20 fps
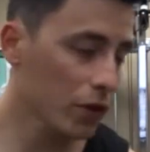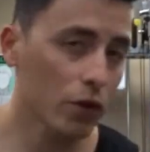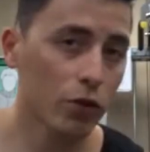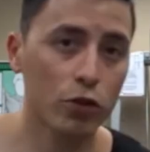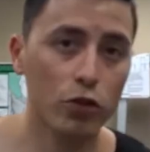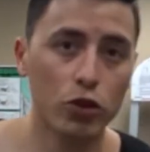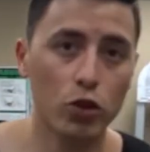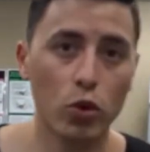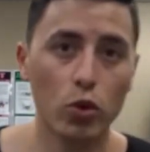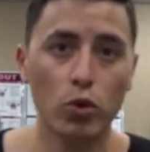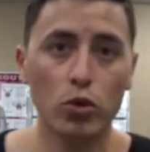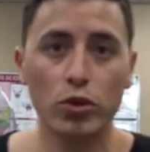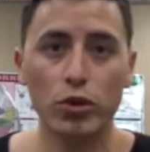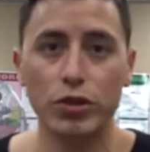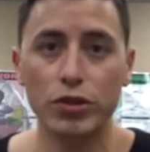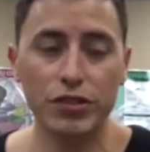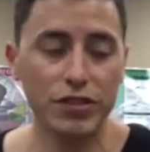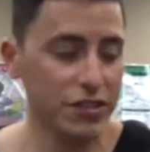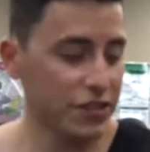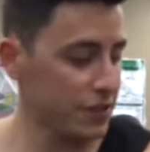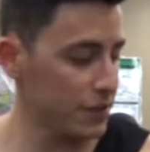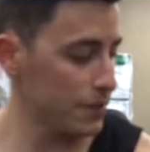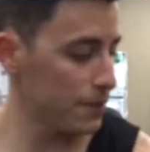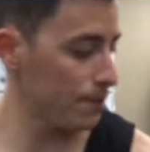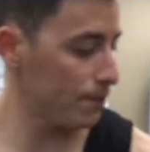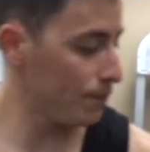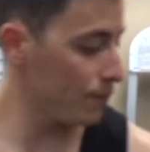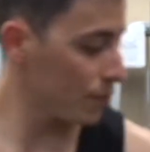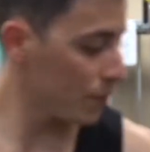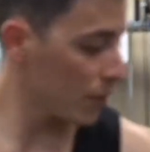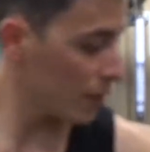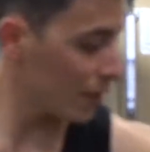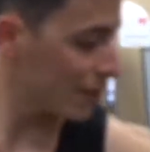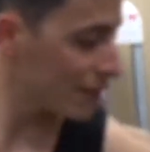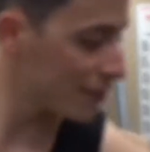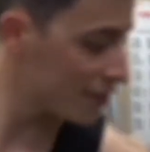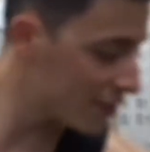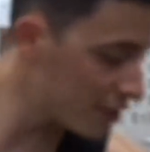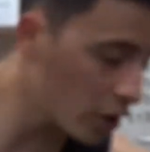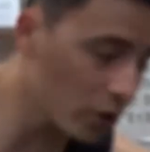Shoulders,
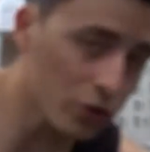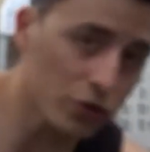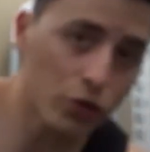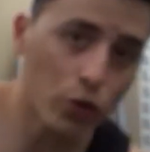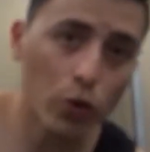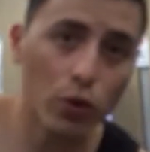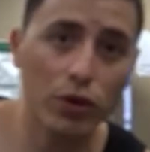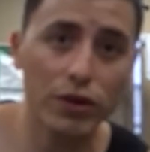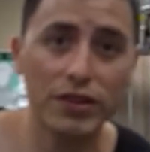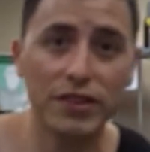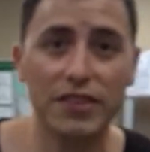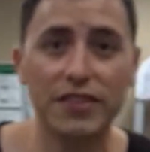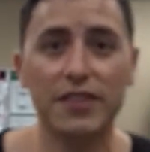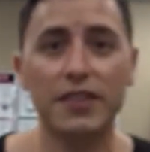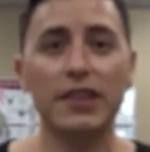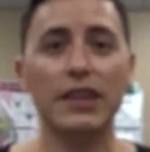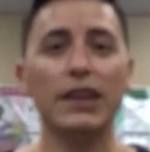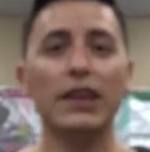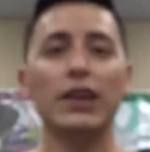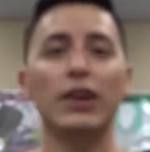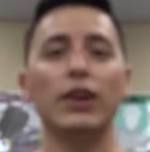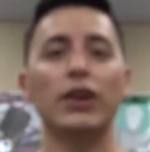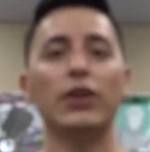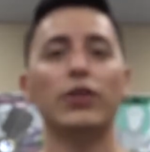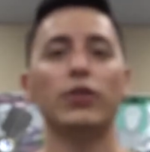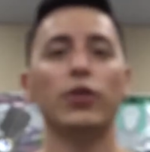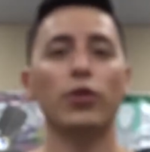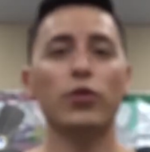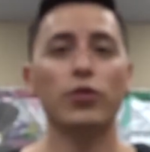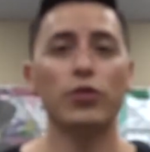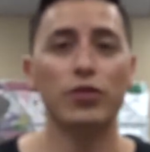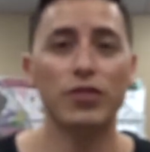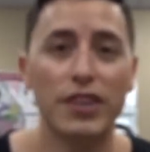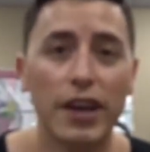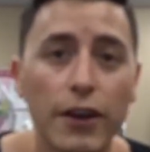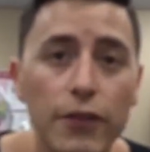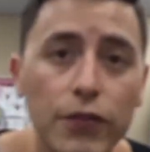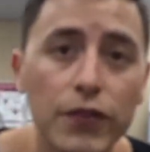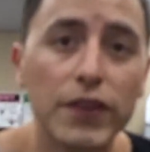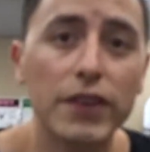the deltoids, those are
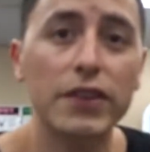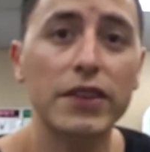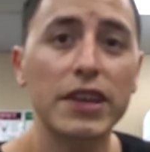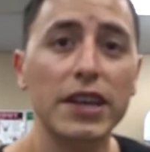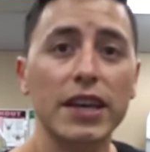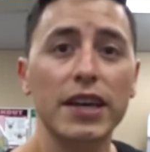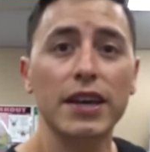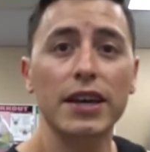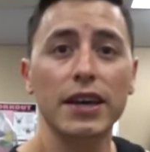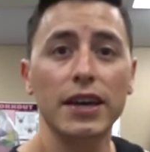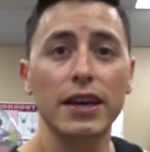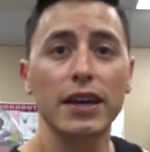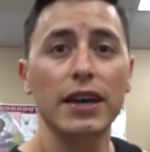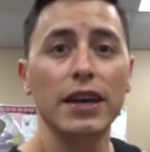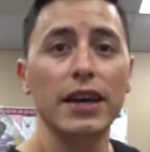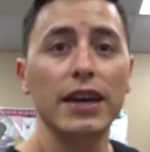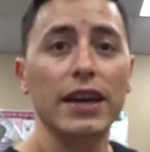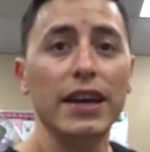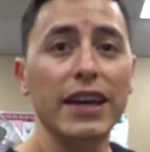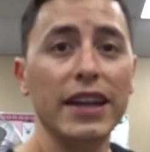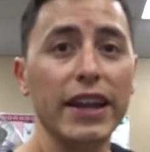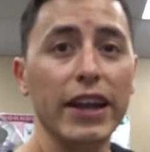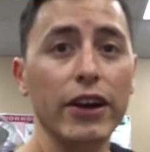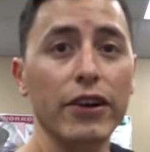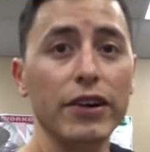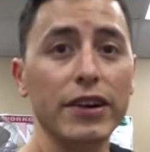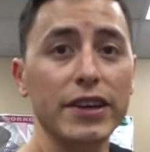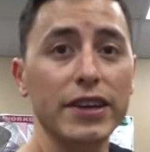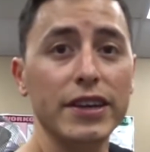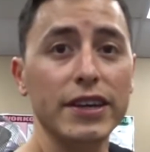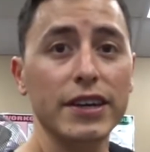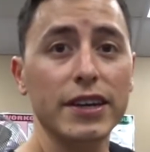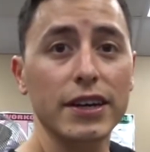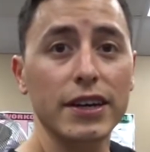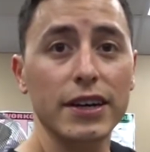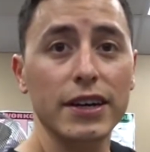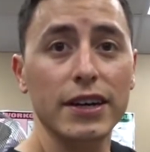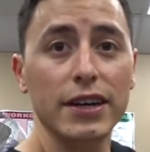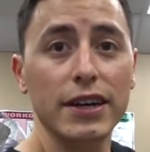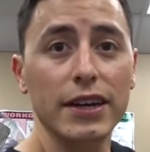definitely an area
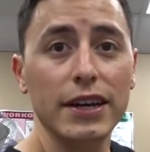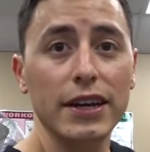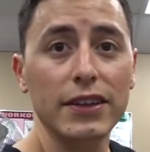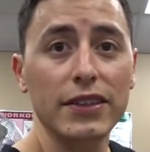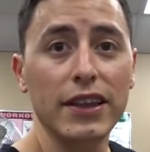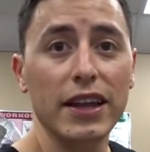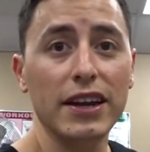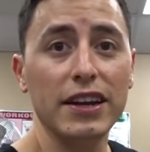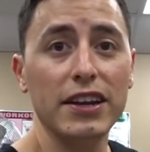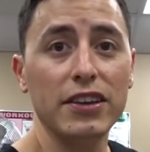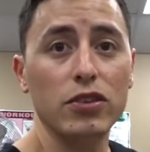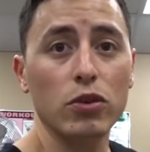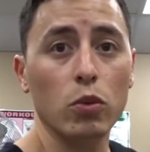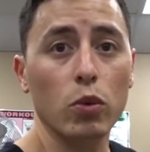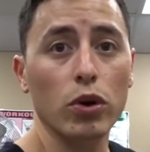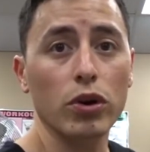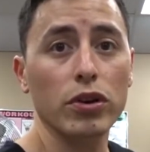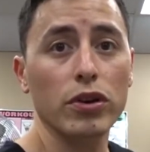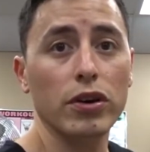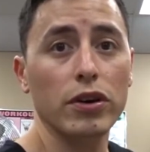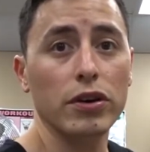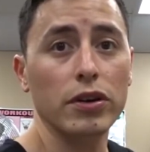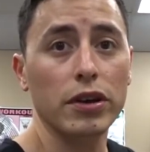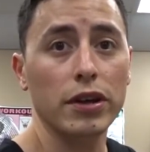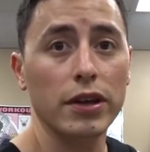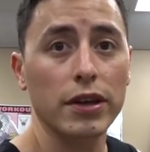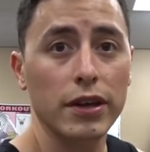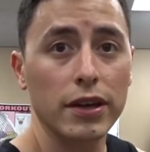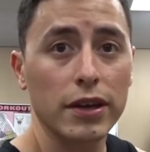that I need to work on.